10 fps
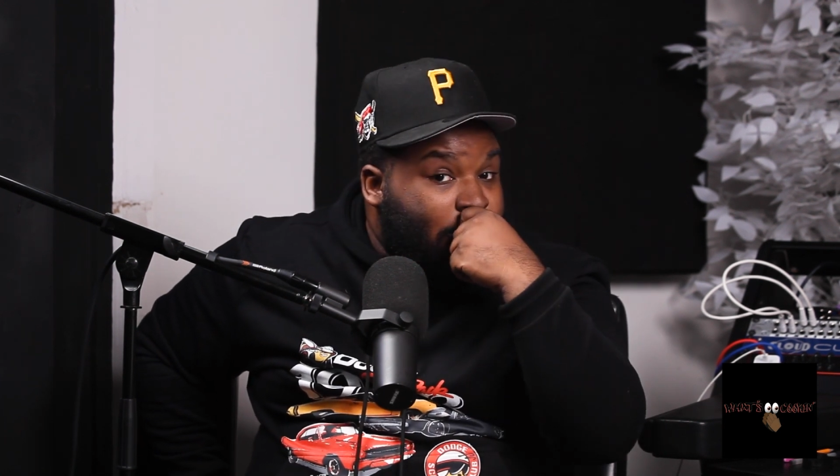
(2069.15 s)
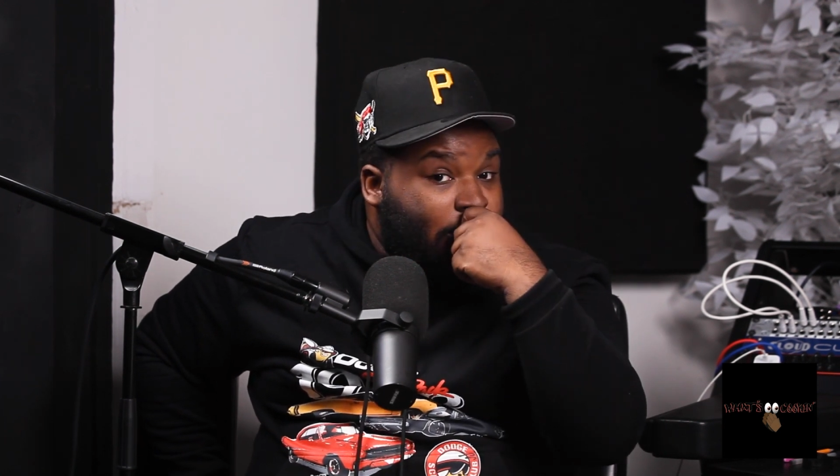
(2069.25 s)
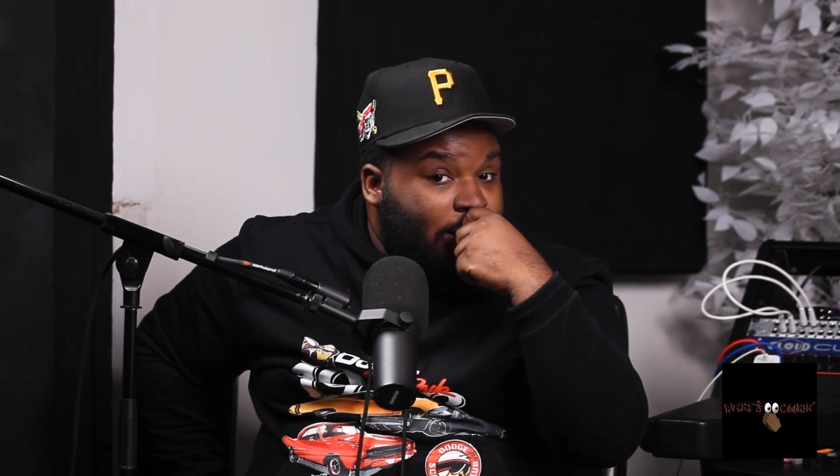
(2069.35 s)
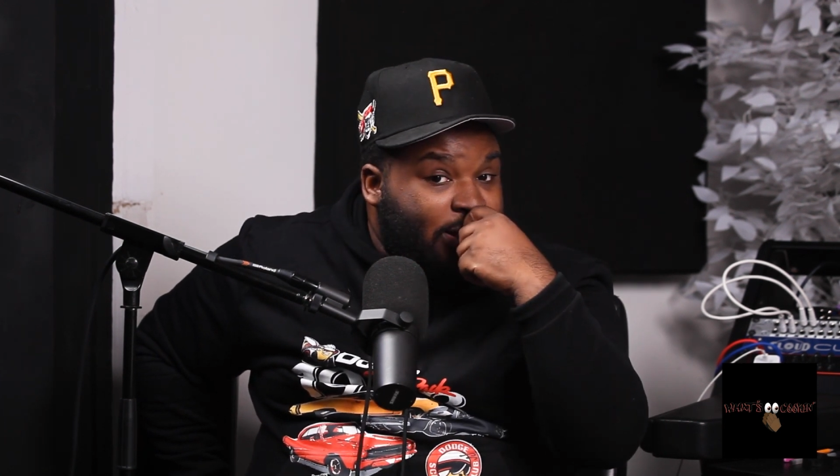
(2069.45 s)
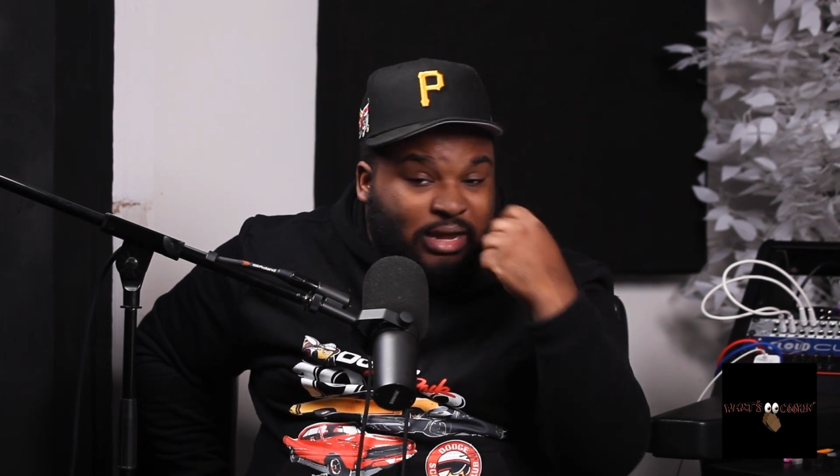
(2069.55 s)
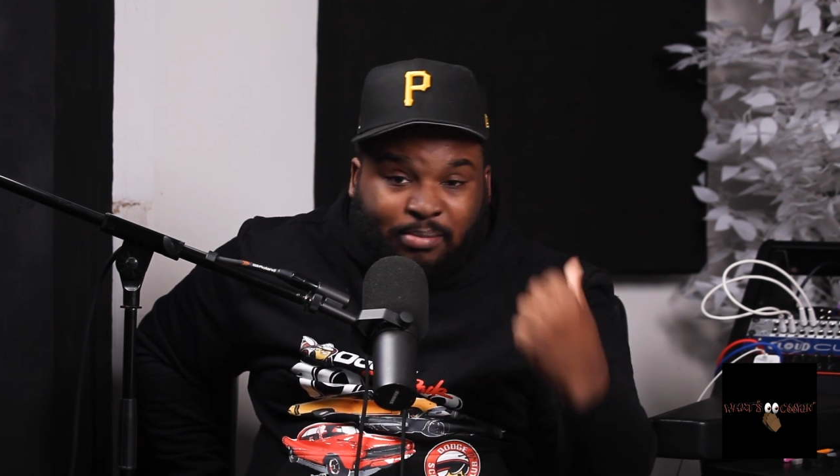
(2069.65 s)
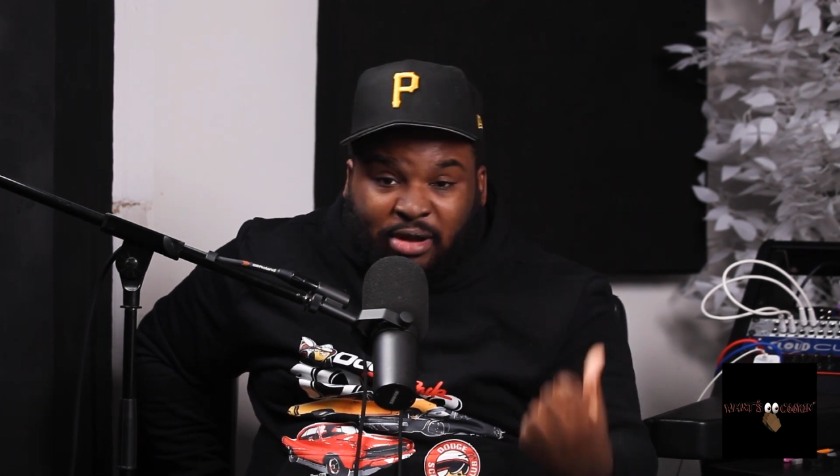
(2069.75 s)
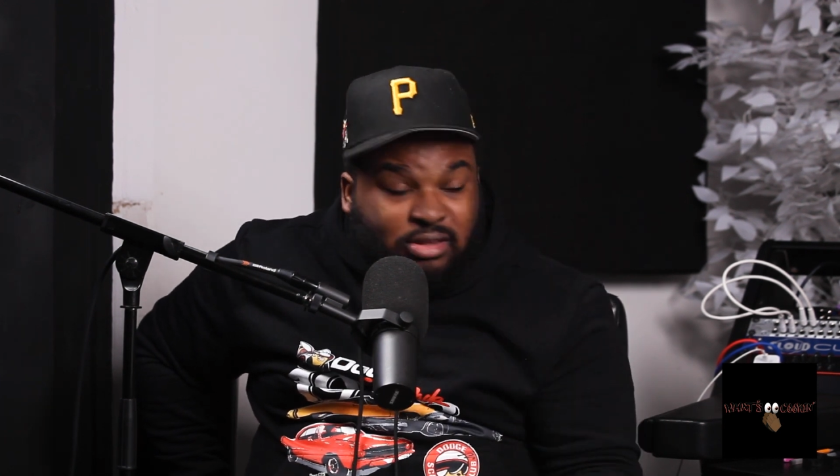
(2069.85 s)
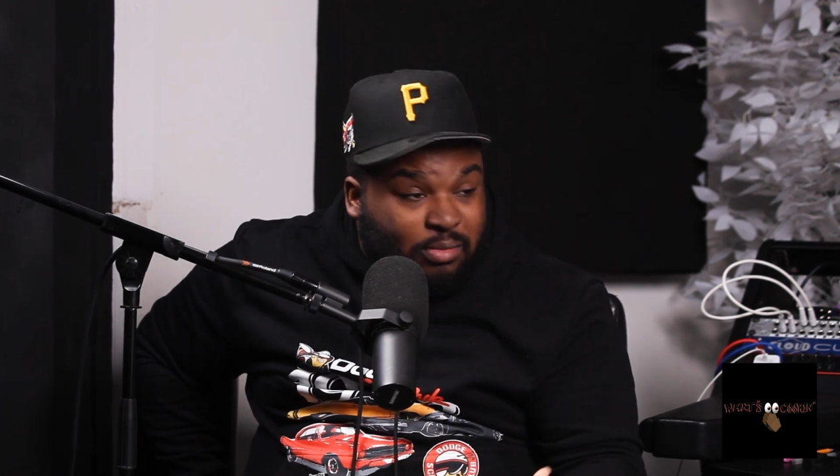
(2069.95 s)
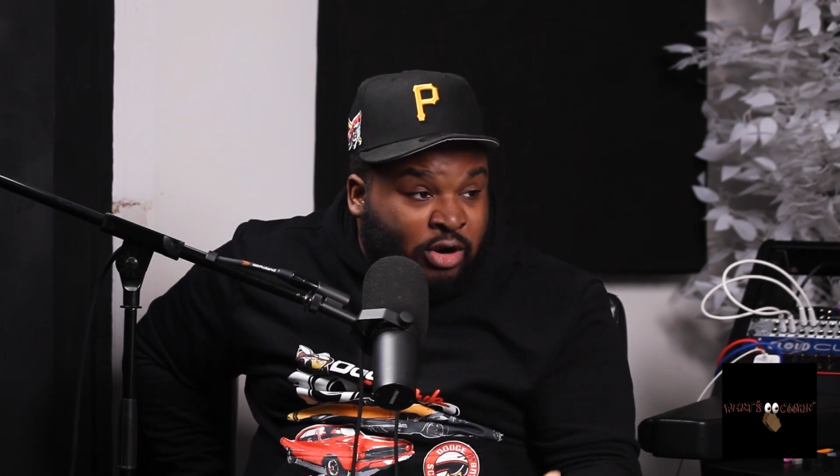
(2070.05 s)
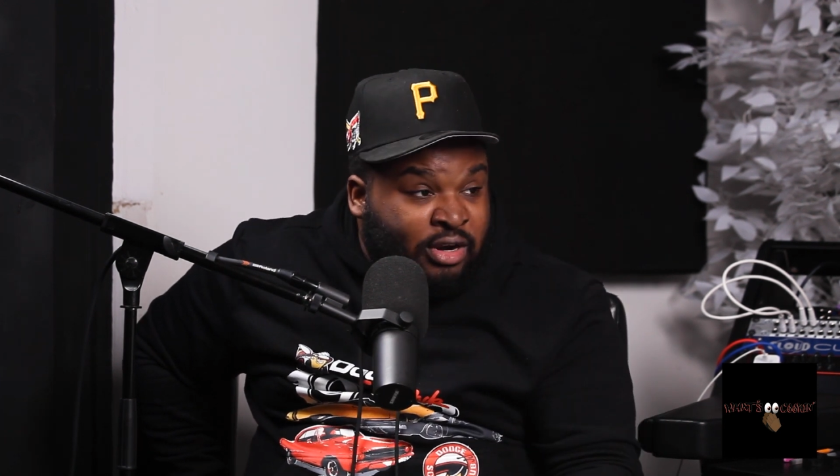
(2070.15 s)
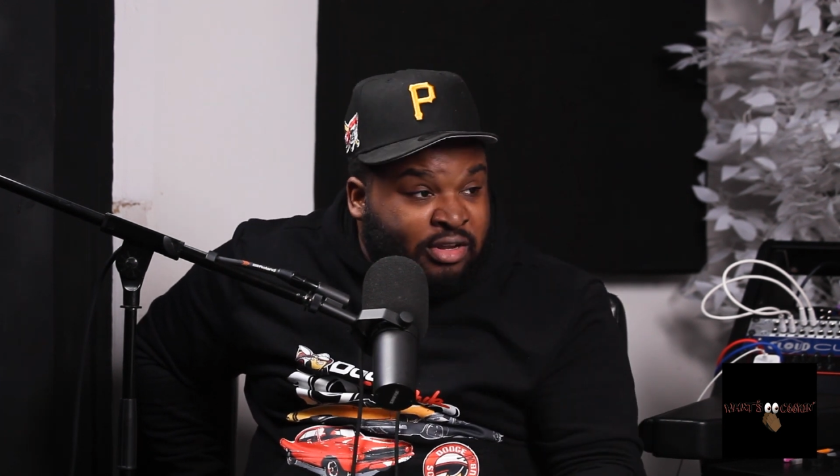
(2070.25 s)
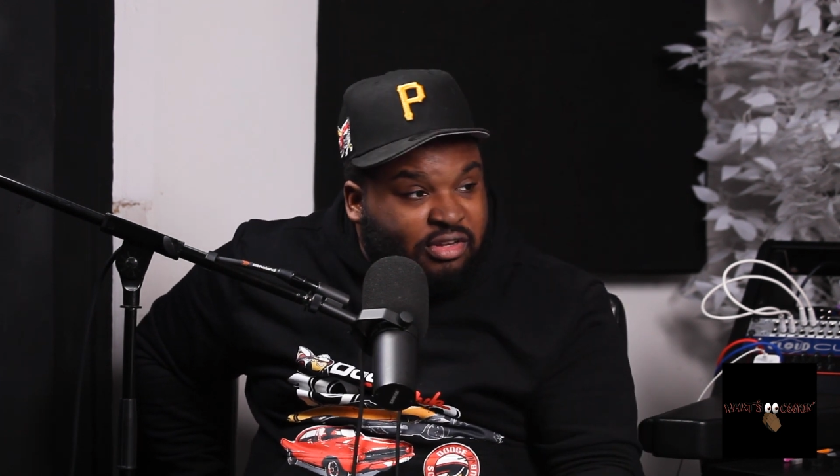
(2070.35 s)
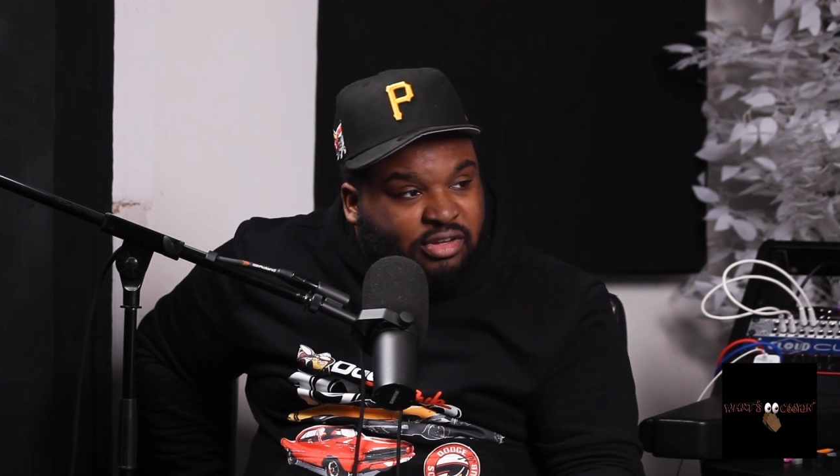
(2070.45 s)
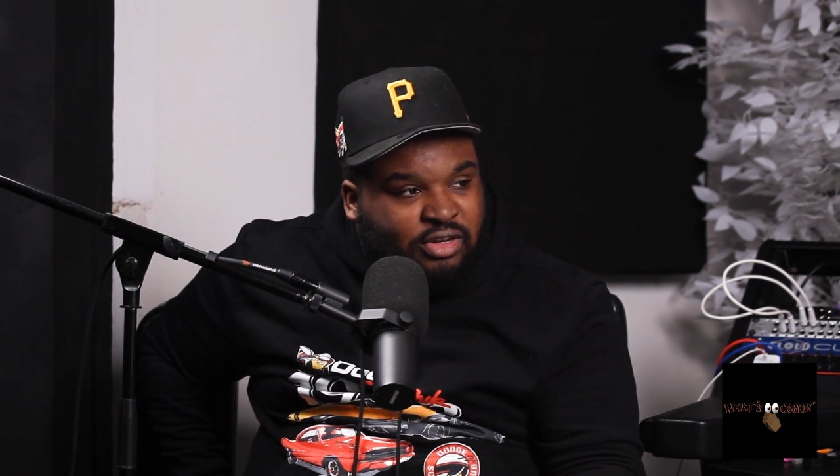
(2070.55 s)
Mm-hmm. It's not about them
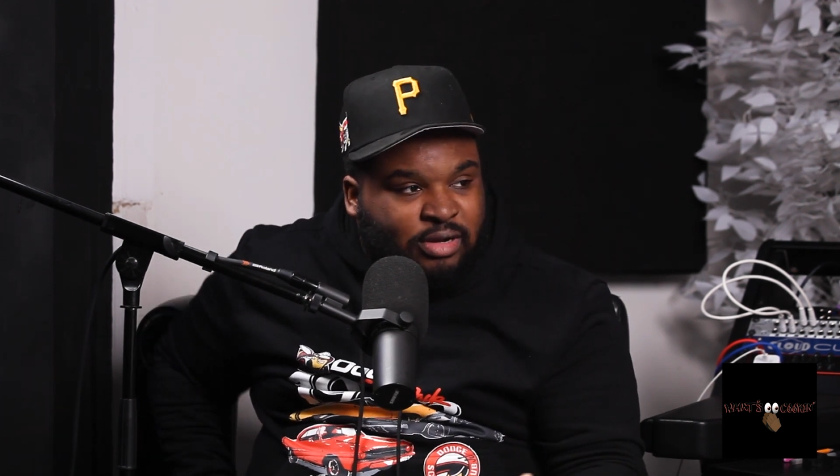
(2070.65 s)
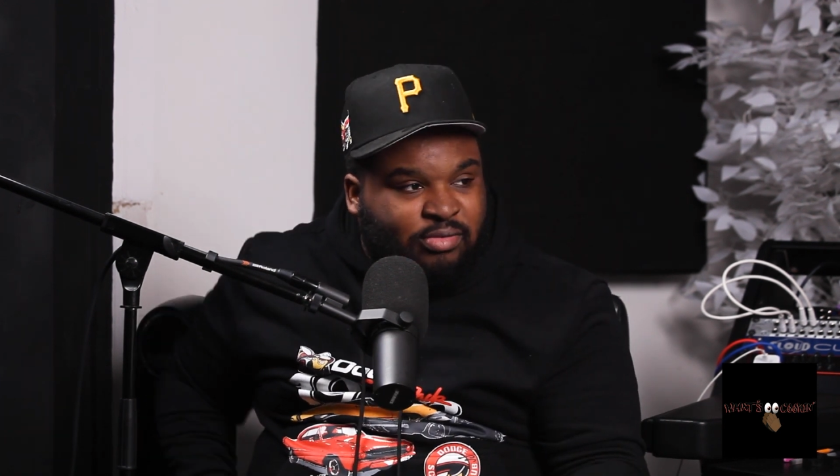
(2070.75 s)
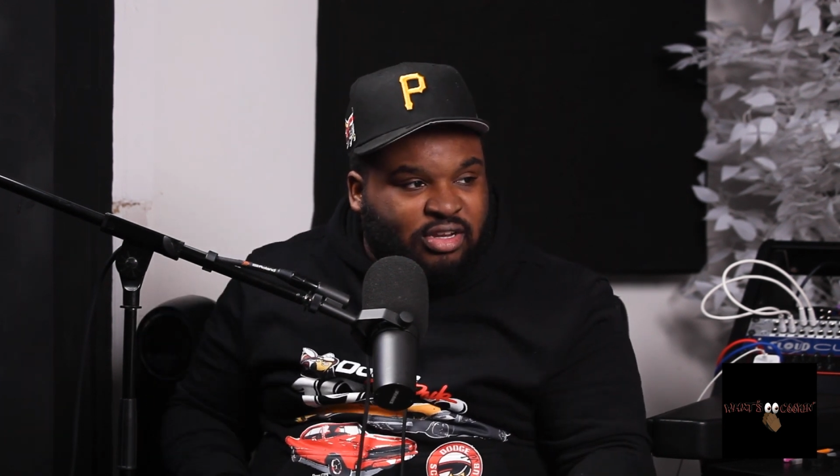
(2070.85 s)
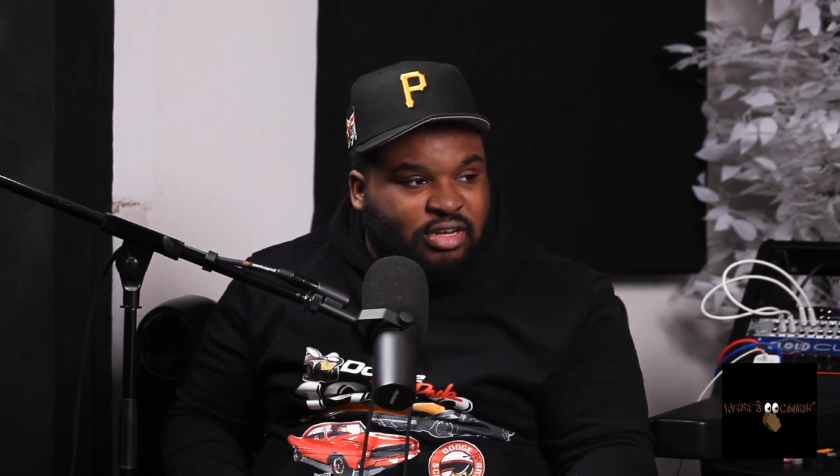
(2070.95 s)
artists. You get what I'm saying?